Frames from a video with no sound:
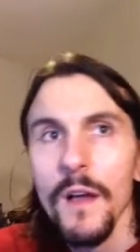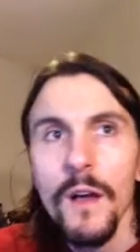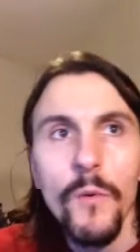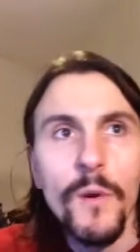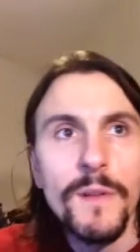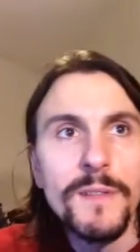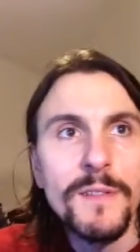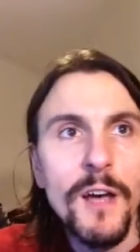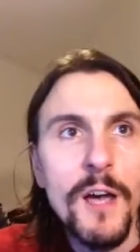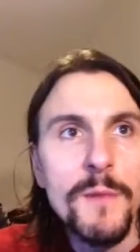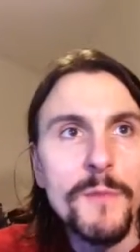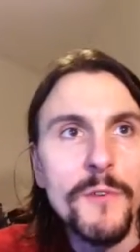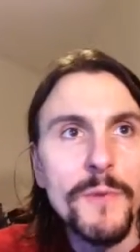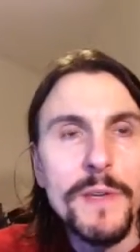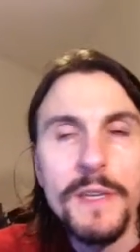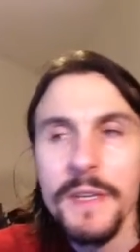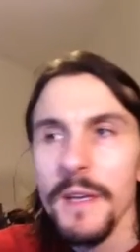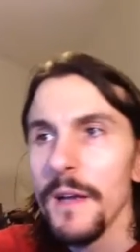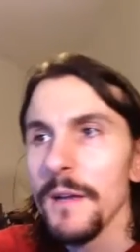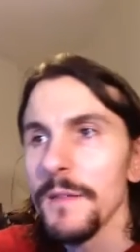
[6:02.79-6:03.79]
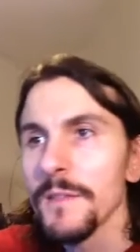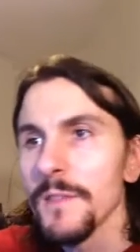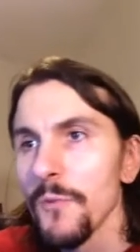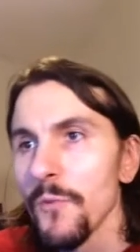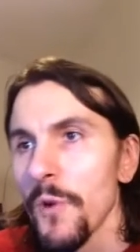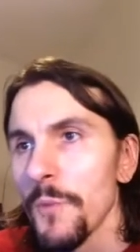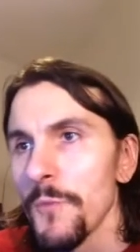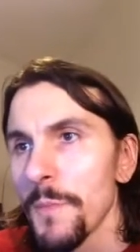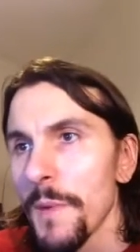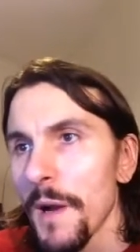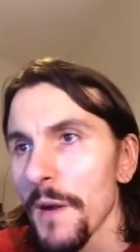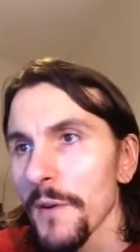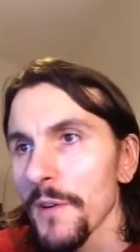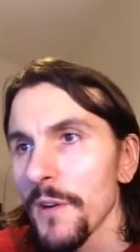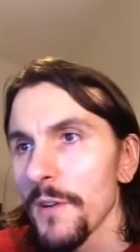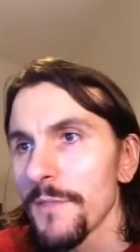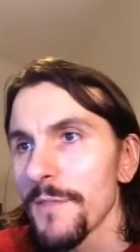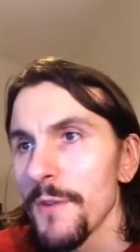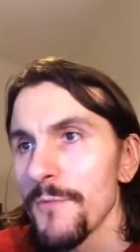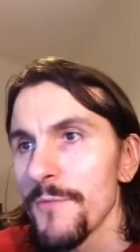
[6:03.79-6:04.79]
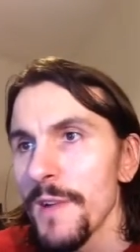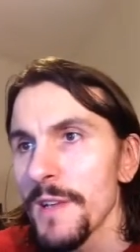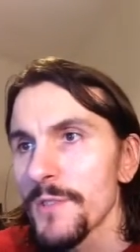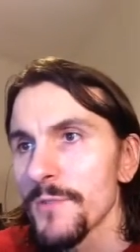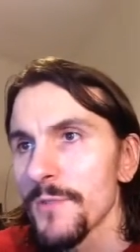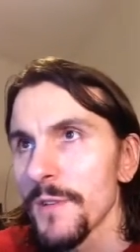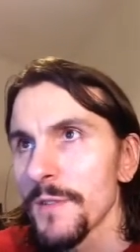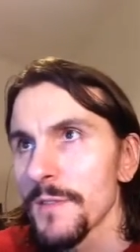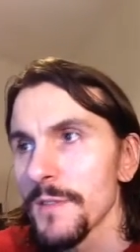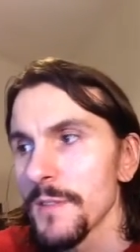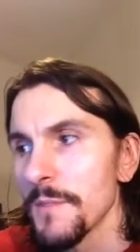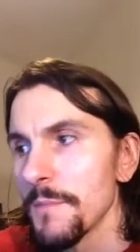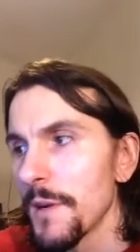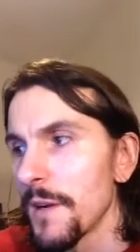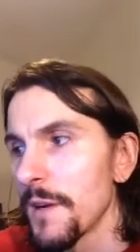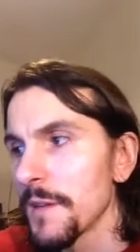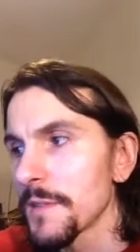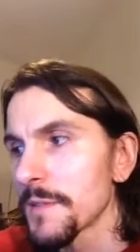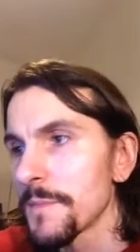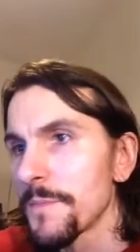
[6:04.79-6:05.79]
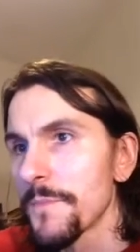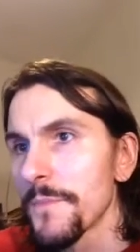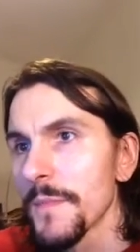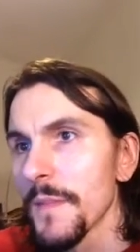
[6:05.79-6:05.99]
What time of it? Yeah, so one more paragraph. Restaurants and bars.